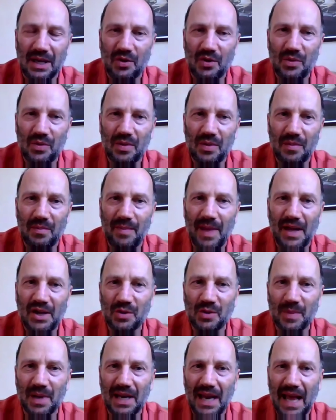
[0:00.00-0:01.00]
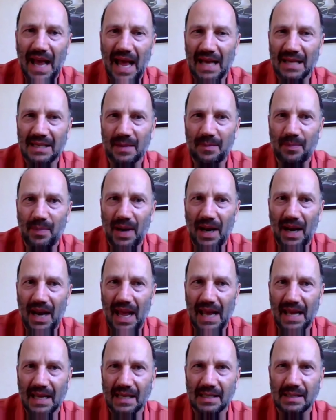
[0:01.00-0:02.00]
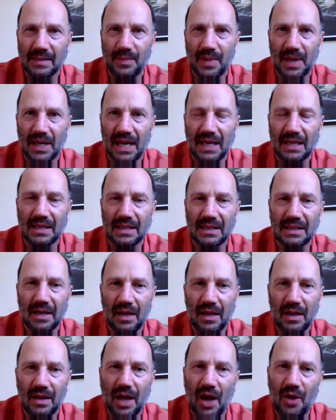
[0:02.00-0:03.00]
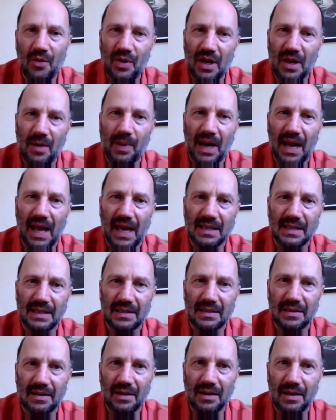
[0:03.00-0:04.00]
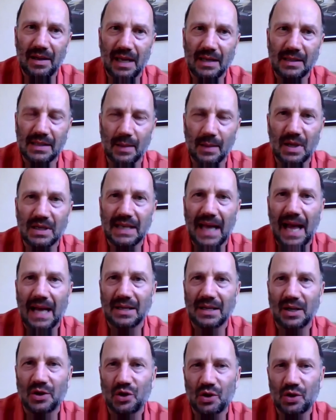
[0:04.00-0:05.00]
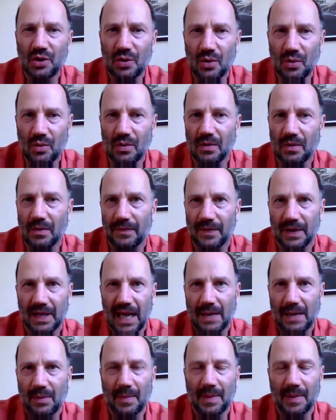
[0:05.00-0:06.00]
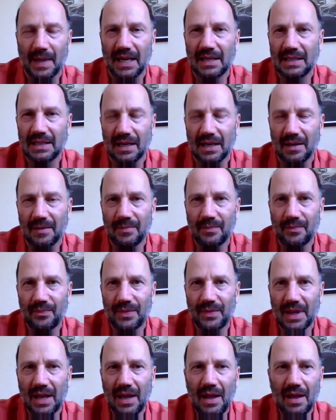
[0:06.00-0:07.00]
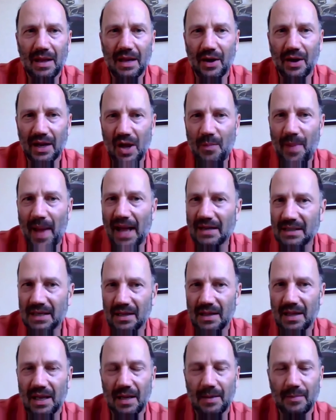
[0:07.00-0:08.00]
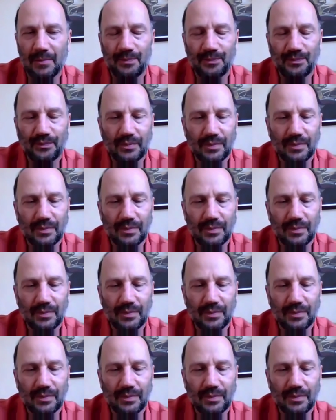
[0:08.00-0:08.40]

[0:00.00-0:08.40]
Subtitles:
So measurement has a place, but it's only a place in some ways as a tool for capability. You know, I go back to the